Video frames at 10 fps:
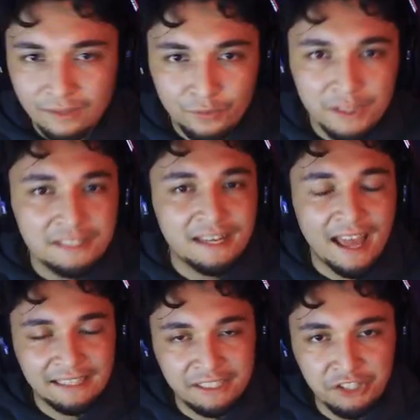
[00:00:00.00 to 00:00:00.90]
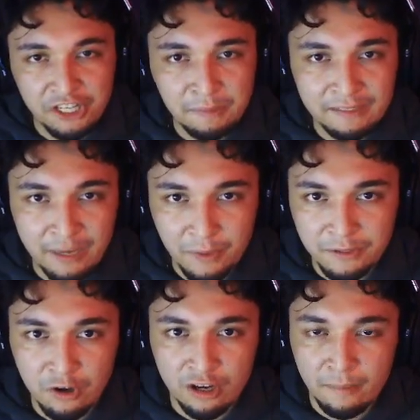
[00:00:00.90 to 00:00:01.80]
For these next adjustments I want to
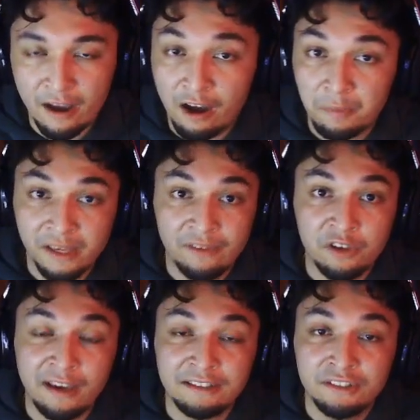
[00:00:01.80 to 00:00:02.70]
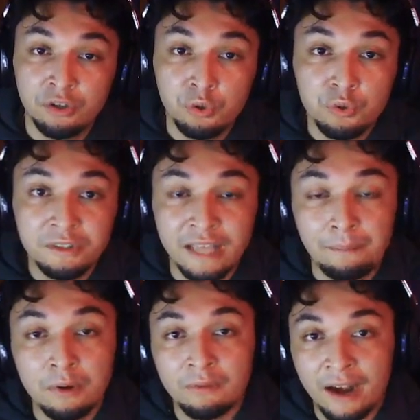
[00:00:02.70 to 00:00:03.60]
talk about, I'm going to be giving you guys 2
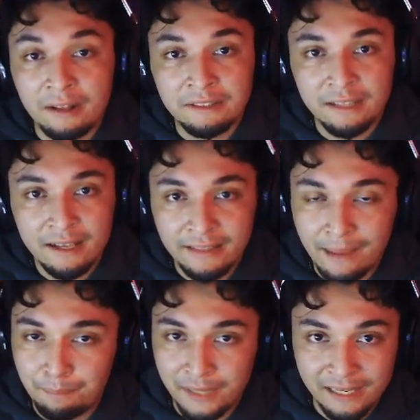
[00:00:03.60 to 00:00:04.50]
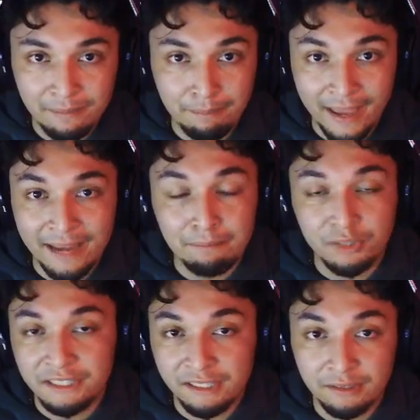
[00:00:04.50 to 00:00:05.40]
separate routes that beat man
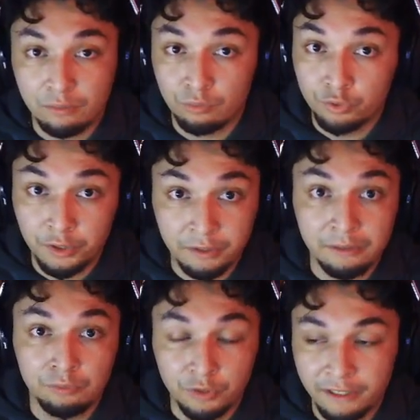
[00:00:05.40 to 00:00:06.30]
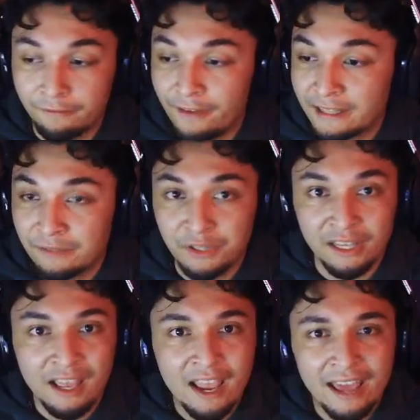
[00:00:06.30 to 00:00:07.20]
blitzes really, really effectively.
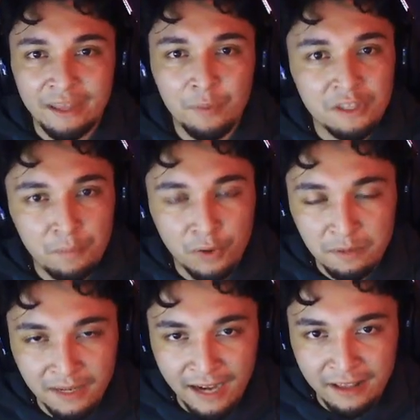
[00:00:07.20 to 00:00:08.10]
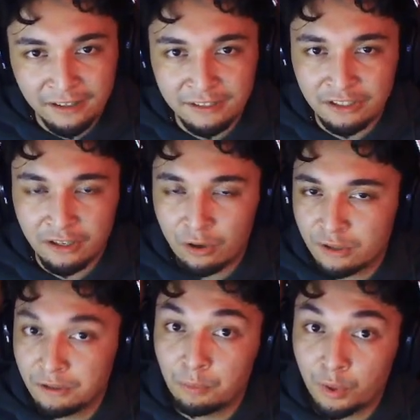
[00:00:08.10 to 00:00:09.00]
And then when you put them together, it's going to cause
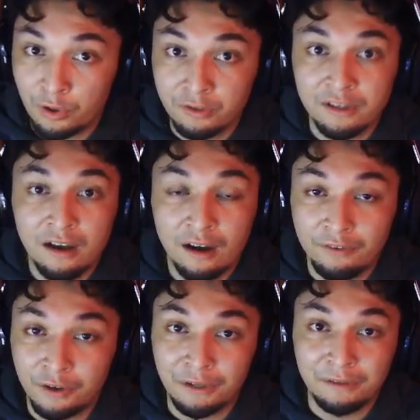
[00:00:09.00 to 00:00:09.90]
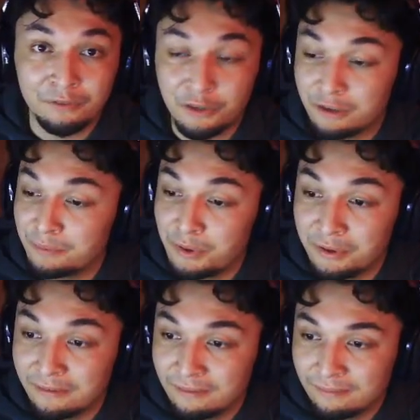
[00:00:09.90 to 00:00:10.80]
a world of hurt for your
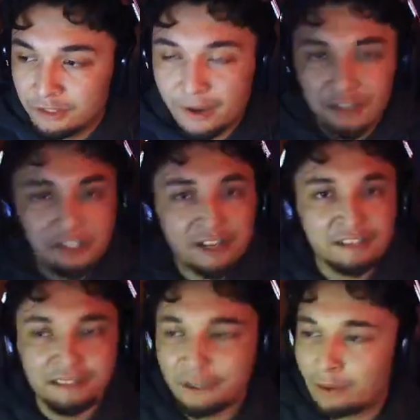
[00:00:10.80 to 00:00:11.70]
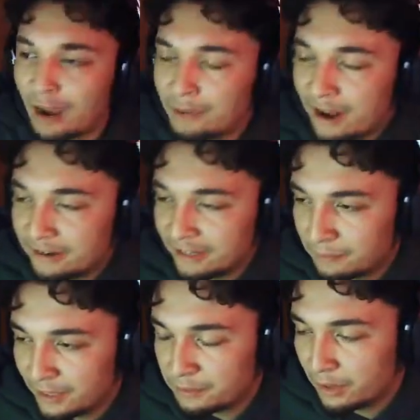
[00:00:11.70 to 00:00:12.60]
opponent. So as you guys can see, we're hopping out in this
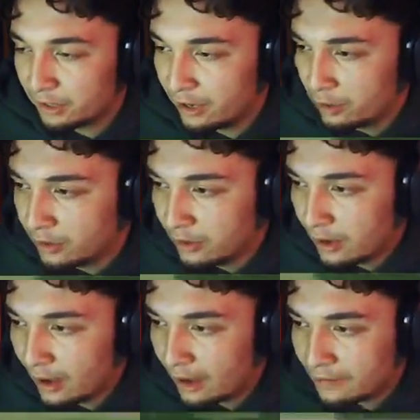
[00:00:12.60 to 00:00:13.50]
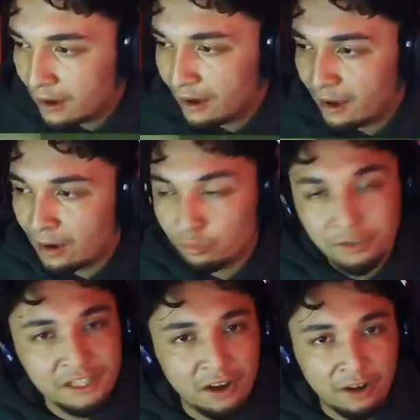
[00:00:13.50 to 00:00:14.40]
pinch buck go. A
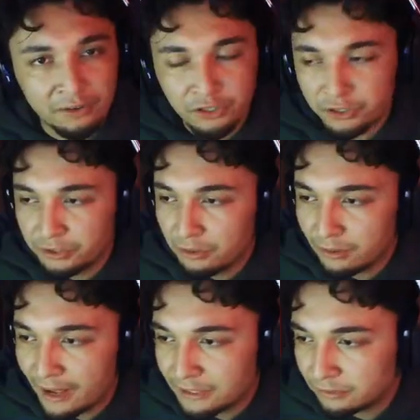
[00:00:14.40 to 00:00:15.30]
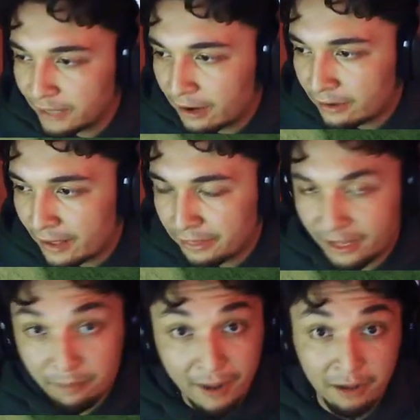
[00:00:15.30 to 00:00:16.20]
really underutilized route, I
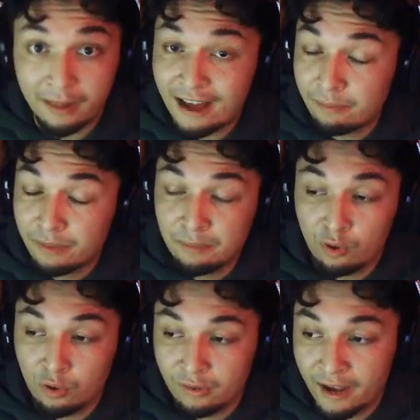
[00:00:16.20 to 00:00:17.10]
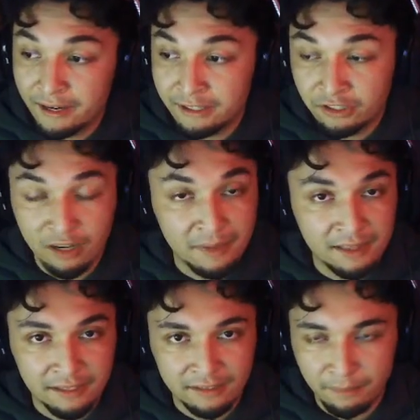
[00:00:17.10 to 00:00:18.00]
think, by a lot of people online is going to be
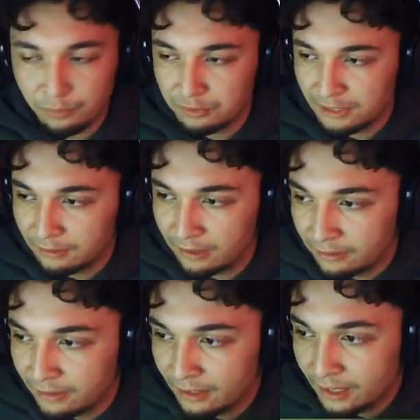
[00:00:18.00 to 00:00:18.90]
this simple zig route.